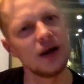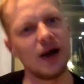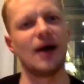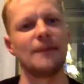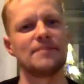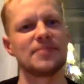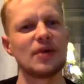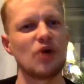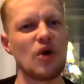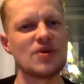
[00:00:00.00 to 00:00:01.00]
Um,
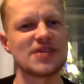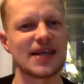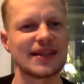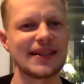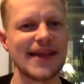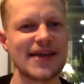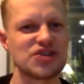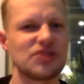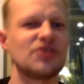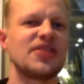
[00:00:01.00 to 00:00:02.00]
they were always like
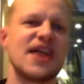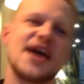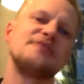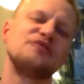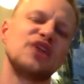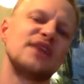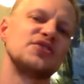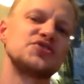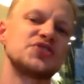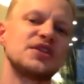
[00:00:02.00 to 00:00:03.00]
lesser than
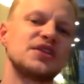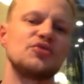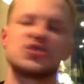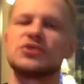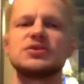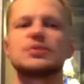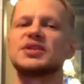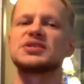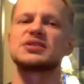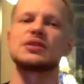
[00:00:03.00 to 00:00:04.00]
flavors than the originals, but this